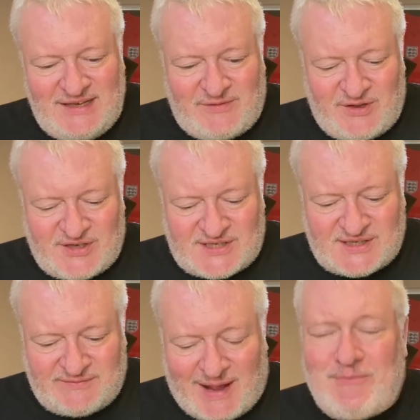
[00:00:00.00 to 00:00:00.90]
versus
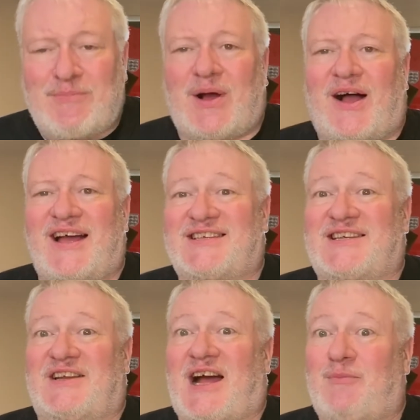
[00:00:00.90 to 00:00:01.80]
Vampires.
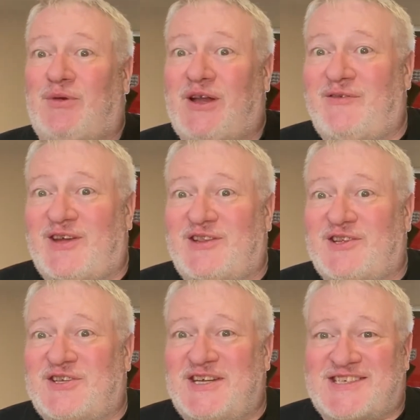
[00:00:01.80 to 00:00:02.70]
I'm loving the
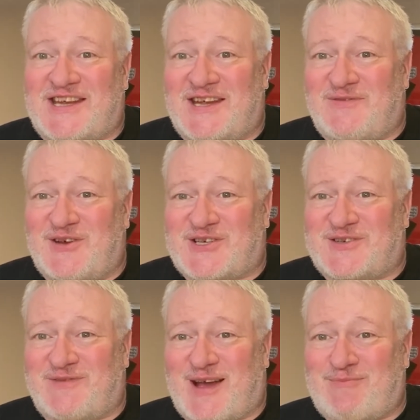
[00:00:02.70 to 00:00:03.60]
DC
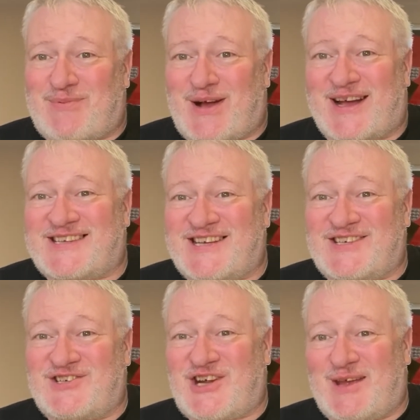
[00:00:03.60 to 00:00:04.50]
versus Vampires. It's
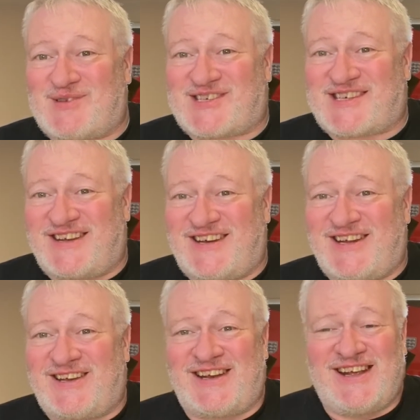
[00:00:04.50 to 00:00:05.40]
James
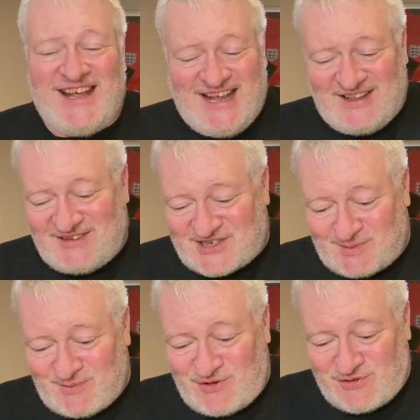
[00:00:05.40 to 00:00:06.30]
Tynion. There's
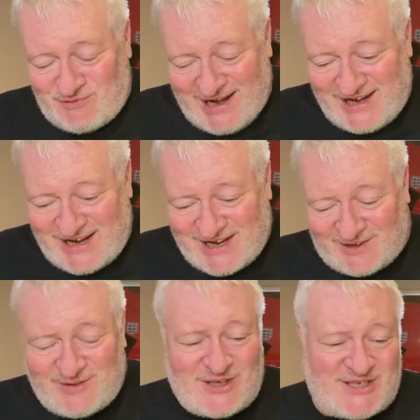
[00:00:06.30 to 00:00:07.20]
some great
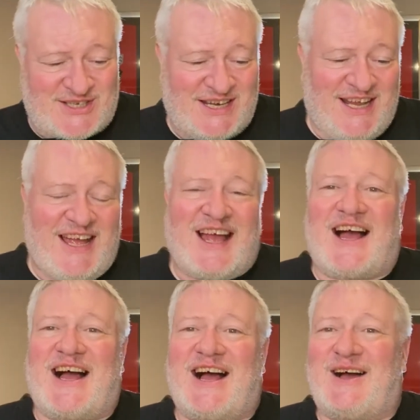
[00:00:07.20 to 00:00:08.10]
covers.
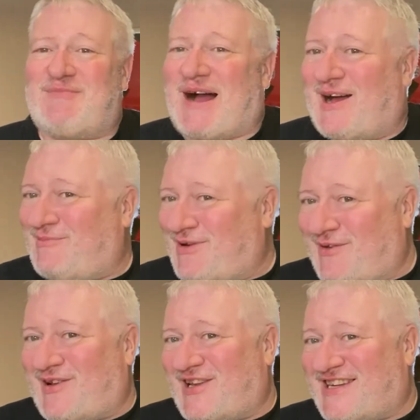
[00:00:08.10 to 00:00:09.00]
I'm
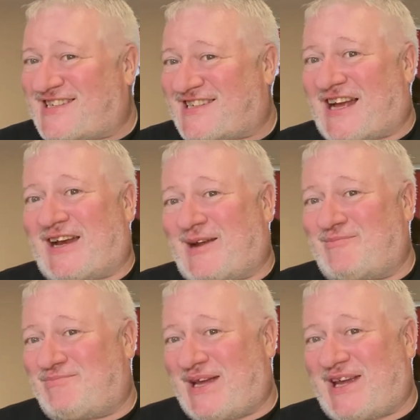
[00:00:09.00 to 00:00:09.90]
loving this, and I'm
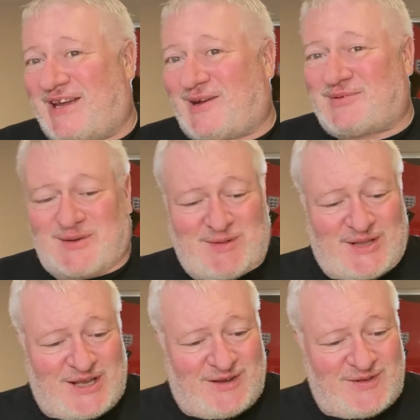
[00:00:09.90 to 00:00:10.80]
picking up some of the
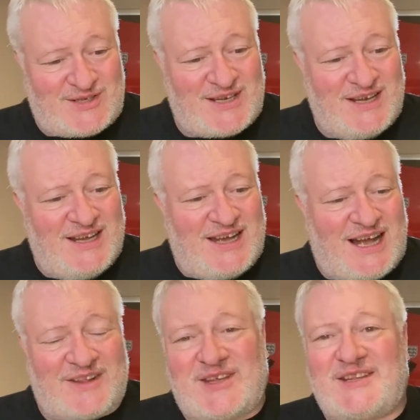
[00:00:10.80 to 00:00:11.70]
covers.
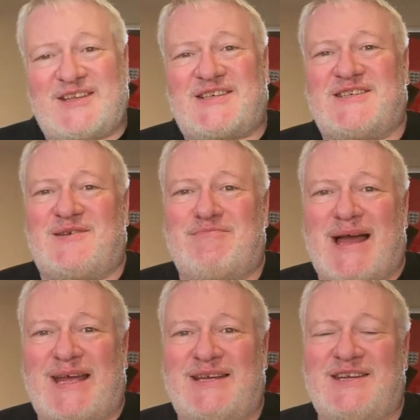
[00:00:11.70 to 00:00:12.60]
I think this is the
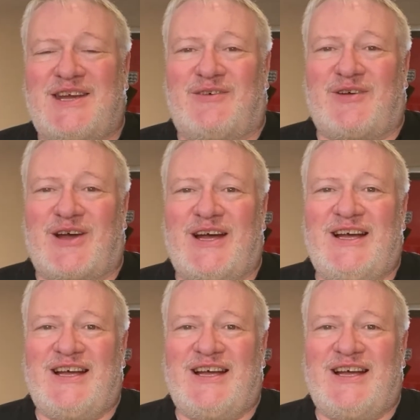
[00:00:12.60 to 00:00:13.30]
main cover,